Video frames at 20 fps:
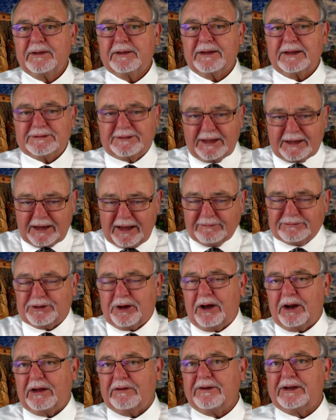because He loves
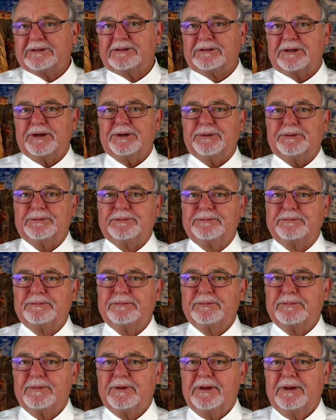all of us too.
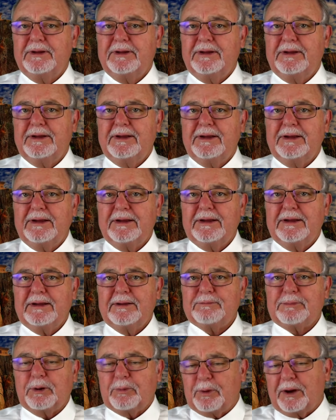
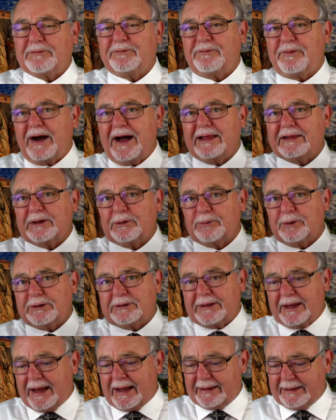But what father
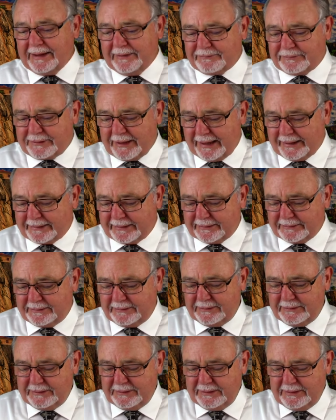would not have taken
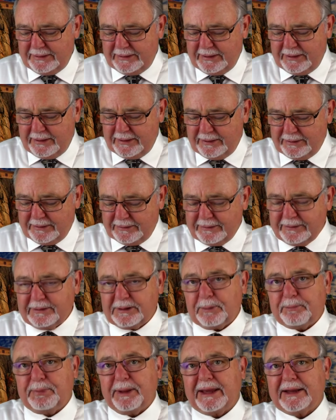
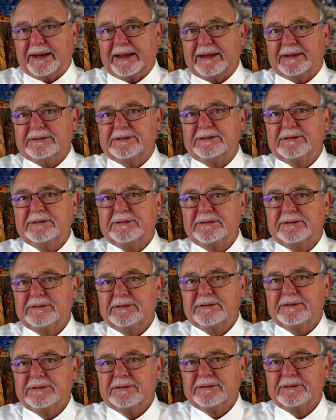the beatings
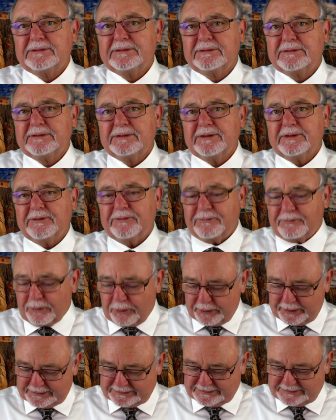
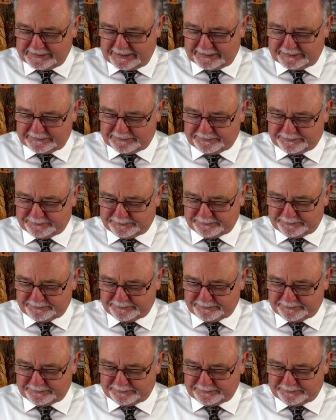for his son?